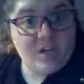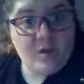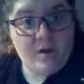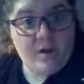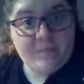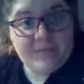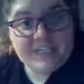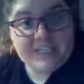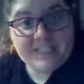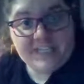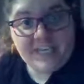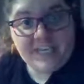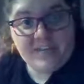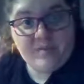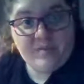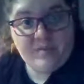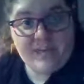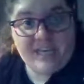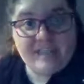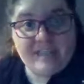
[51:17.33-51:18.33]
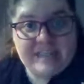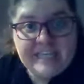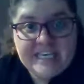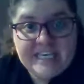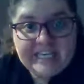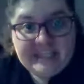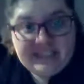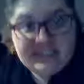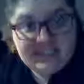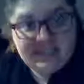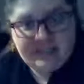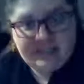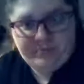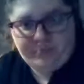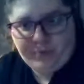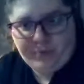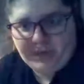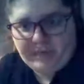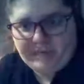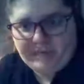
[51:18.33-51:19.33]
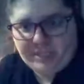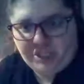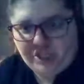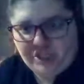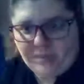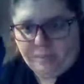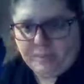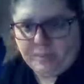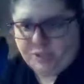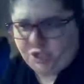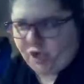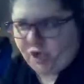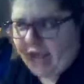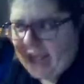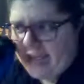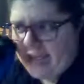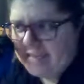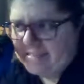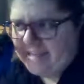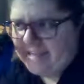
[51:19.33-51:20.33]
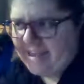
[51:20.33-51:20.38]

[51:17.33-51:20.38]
I'm going to tell you that these, pretty much you can put your hands